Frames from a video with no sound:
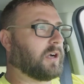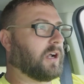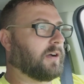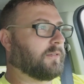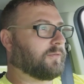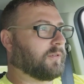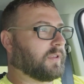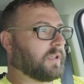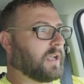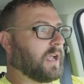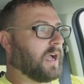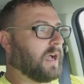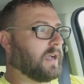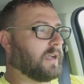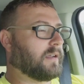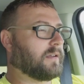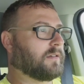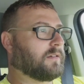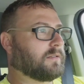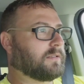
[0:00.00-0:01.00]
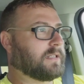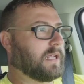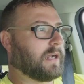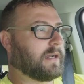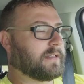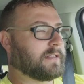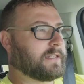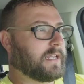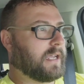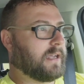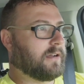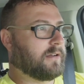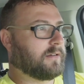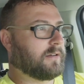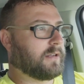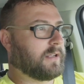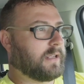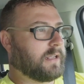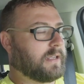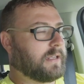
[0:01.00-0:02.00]
it off with the guy down in
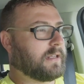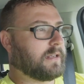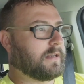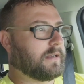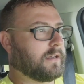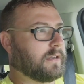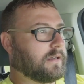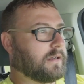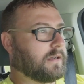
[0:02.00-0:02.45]
town, and